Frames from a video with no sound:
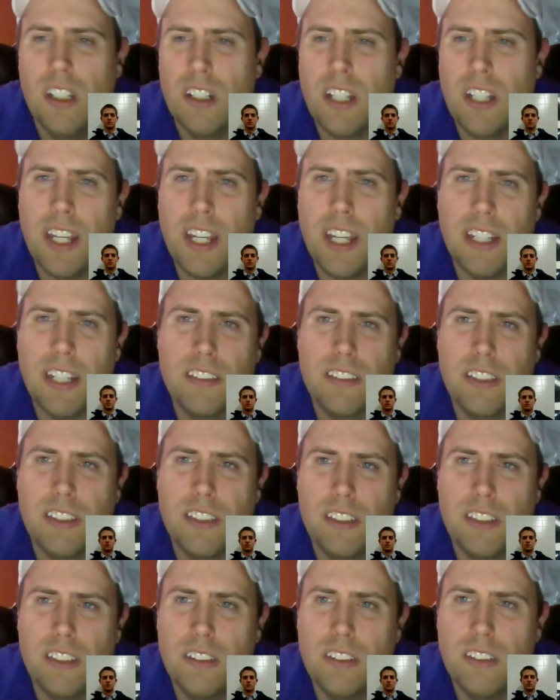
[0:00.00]
Okay. So
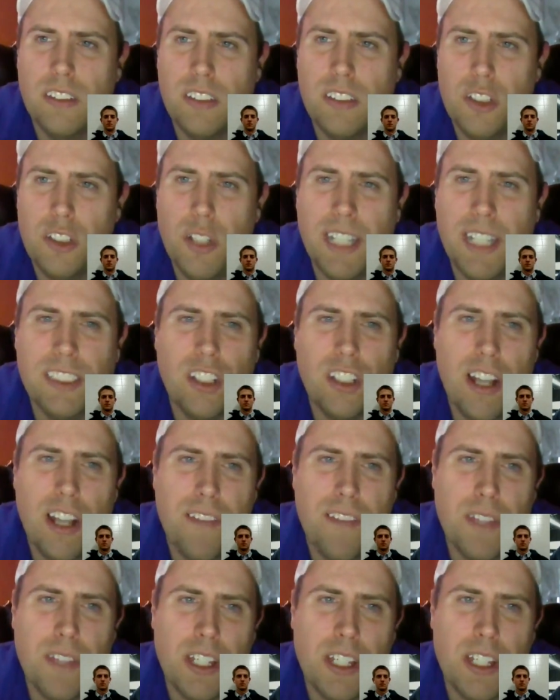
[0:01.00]
do you guys all
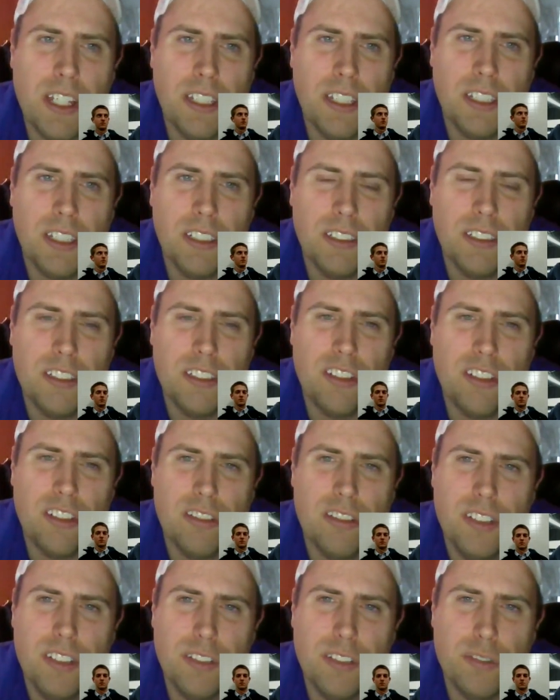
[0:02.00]
have the
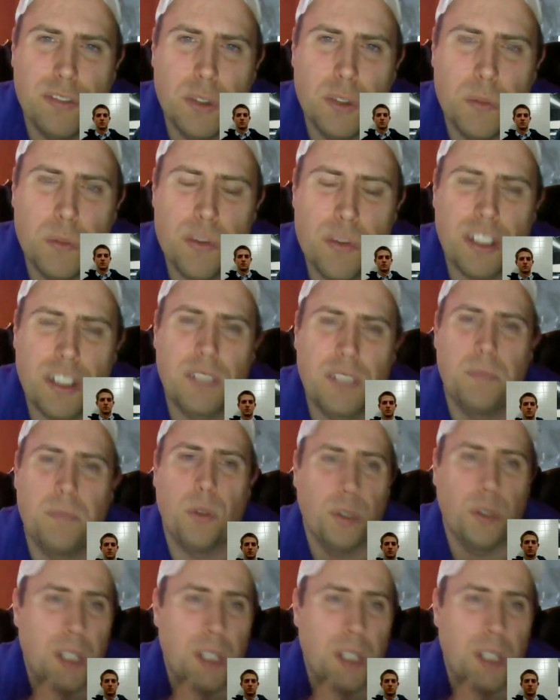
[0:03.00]
rubric pulled